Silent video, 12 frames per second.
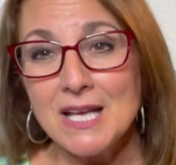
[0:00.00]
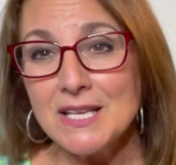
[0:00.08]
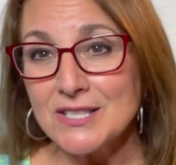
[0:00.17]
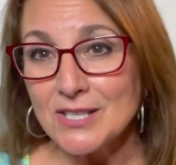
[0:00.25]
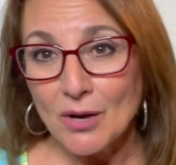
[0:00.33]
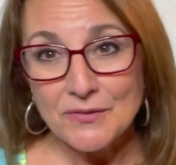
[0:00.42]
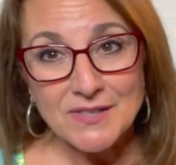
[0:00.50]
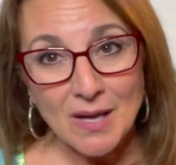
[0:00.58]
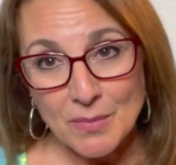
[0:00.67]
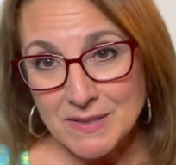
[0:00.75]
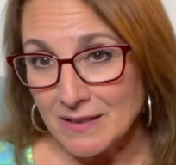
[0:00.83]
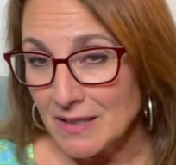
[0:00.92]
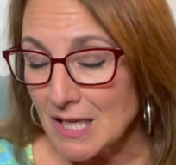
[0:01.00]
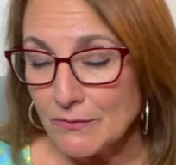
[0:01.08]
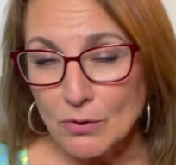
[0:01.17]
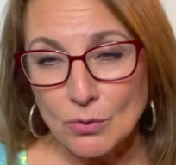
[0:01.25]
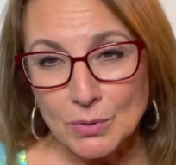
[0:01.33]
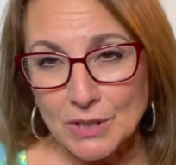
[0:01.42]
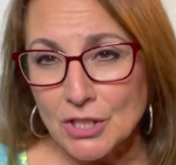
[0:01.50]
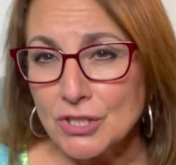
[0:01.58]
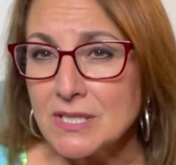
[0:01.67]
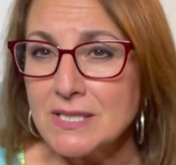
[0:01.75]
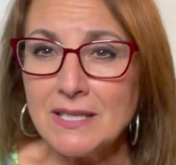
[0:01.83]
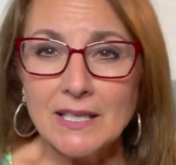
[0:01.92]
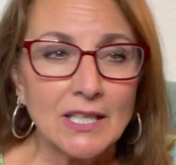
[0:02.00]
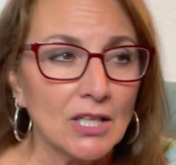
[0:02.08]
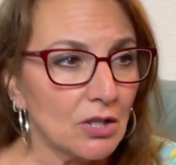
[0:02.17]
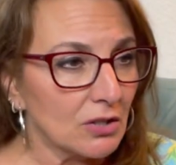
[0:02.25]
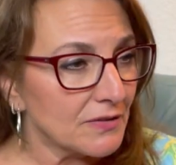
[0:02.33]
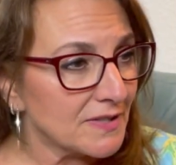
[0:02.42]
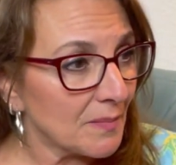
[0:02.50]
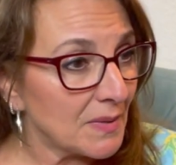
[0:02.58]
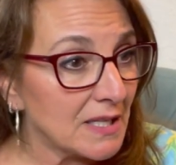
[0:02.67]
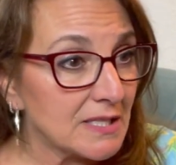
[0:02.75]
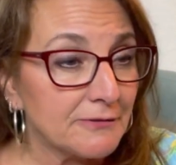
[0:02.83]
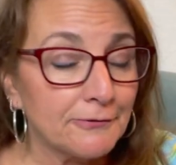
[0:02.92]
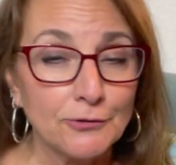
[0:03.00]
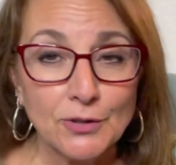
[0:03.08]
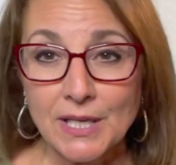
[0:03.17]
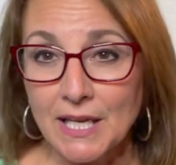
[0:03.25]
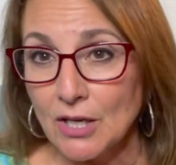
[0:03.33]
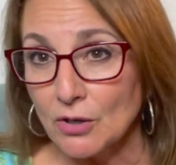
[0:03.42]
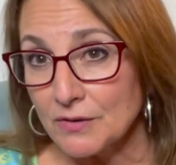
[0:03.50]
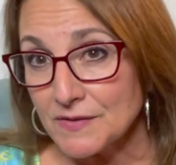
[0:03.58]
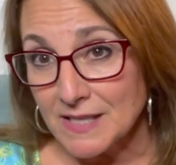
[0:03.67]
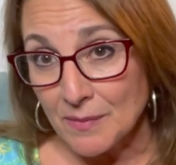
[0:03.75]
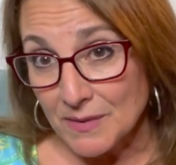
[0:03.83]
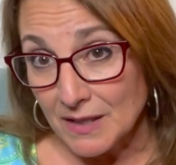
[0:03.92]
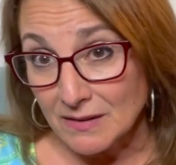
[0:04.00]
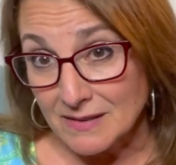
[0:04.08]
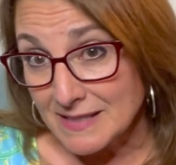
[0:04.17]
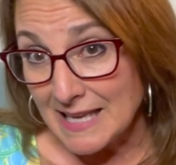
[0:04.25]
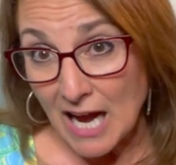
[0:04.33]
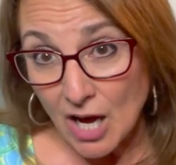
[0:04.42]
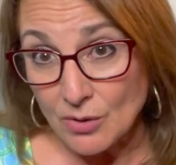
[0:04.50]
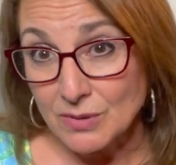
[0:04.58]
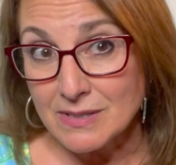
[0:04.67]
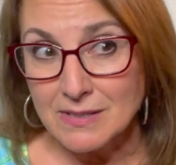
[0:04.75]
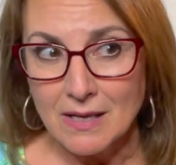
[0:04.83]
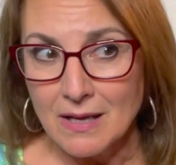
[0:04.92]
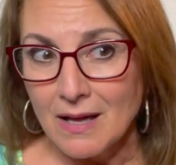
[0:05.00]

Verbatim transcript: So if someone's going to give you a really good deal, or if something is free, or if something sounds